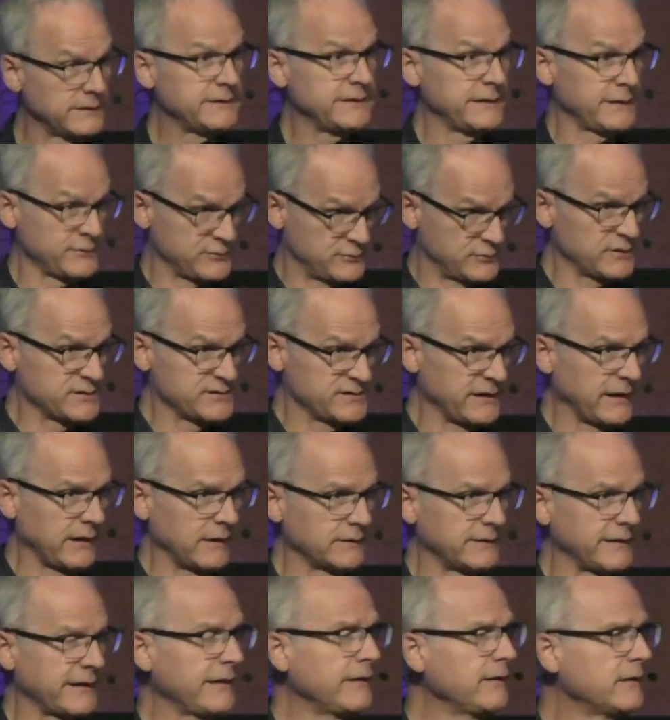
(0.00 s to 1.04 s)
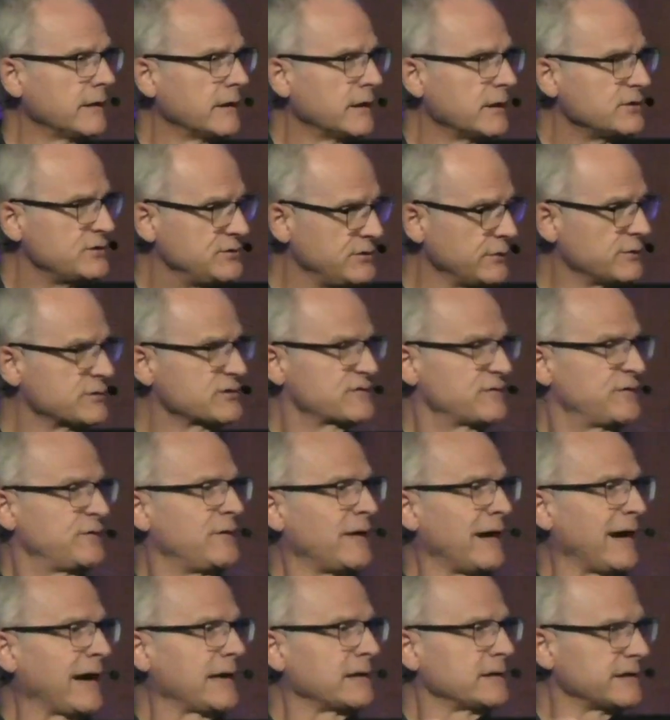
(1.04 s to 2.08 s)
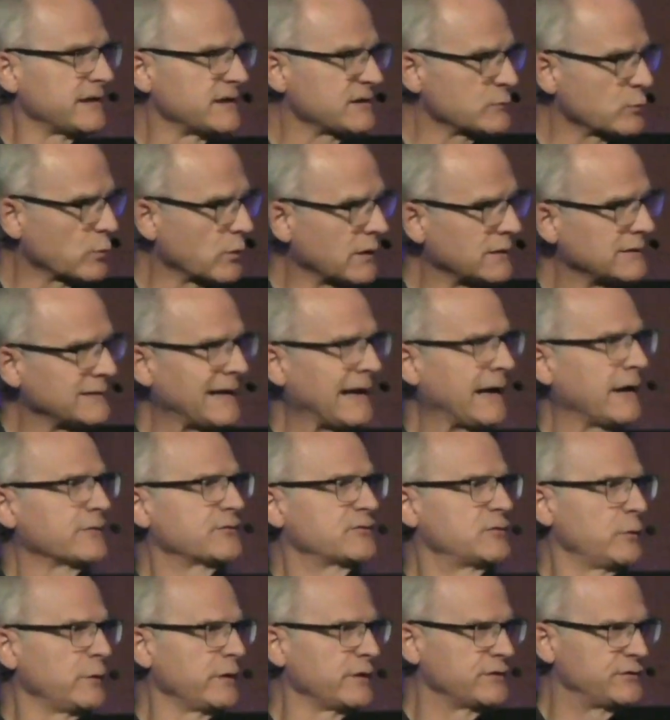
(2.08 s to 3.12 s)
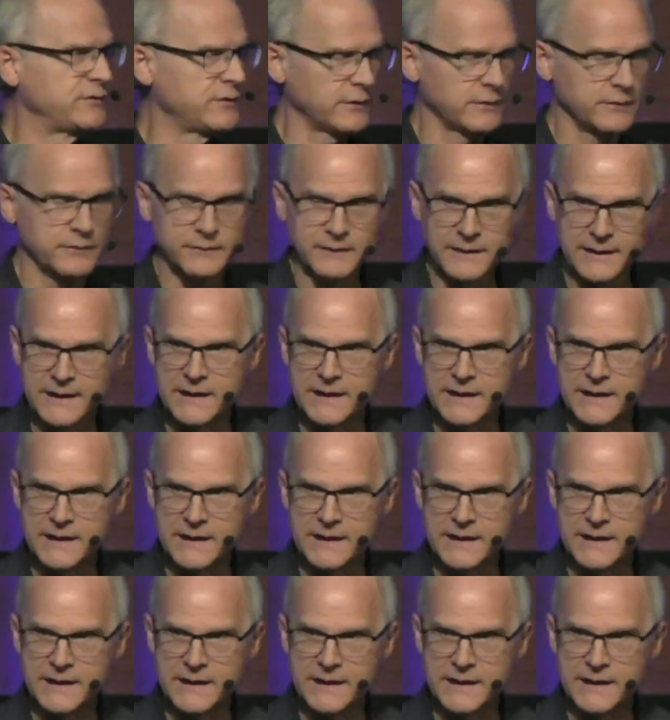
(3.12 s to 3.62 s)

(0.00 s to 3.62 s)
Interestingly, Jews finally were allowed to return